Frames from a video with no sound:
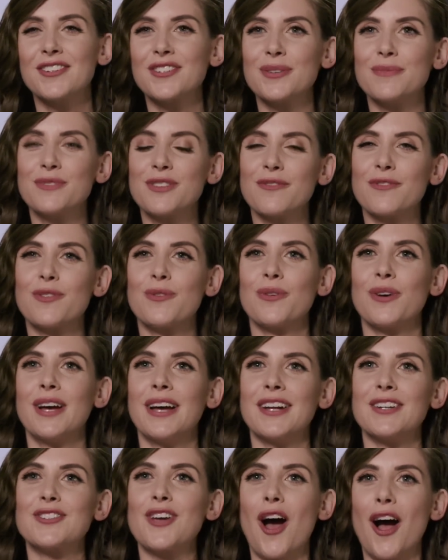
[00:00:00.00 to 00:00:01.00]
in terms of the
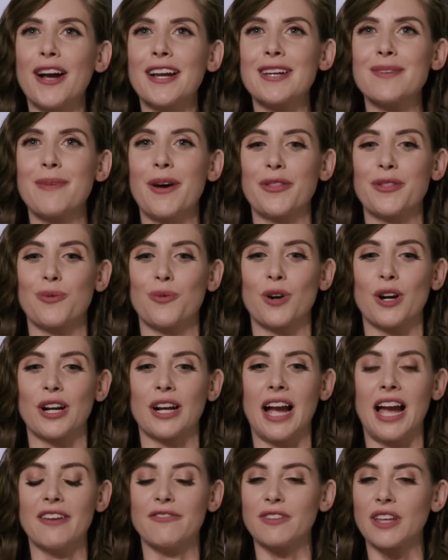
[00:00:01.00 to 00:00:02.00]
talking about the
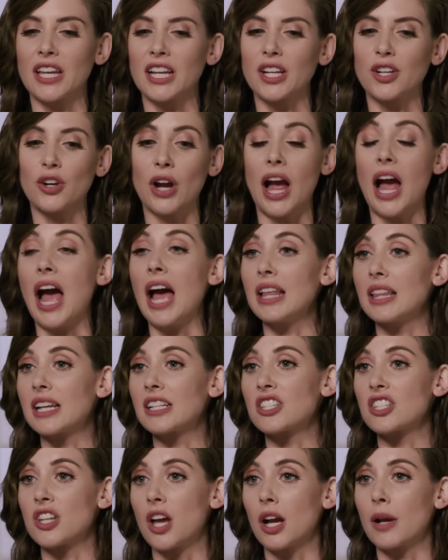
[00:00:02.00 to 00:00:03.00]
work, I feel like I
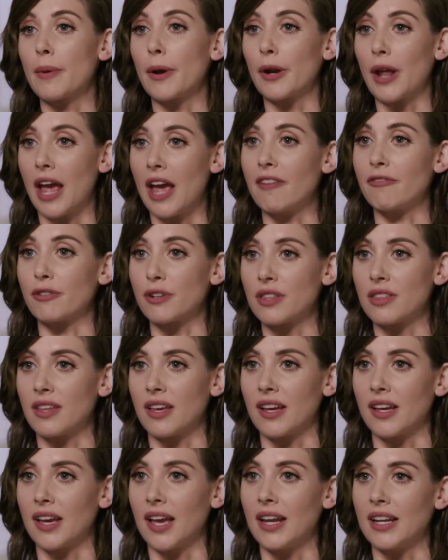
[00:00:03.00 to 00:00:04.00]
like to talk about
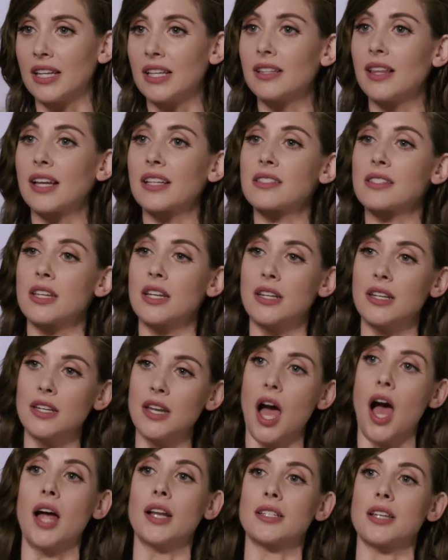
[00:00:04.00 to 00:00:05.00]
everything, and he likes to
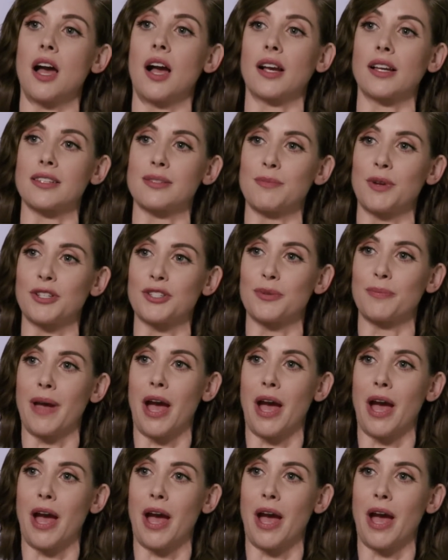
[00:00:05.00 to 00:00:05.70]
not talk as much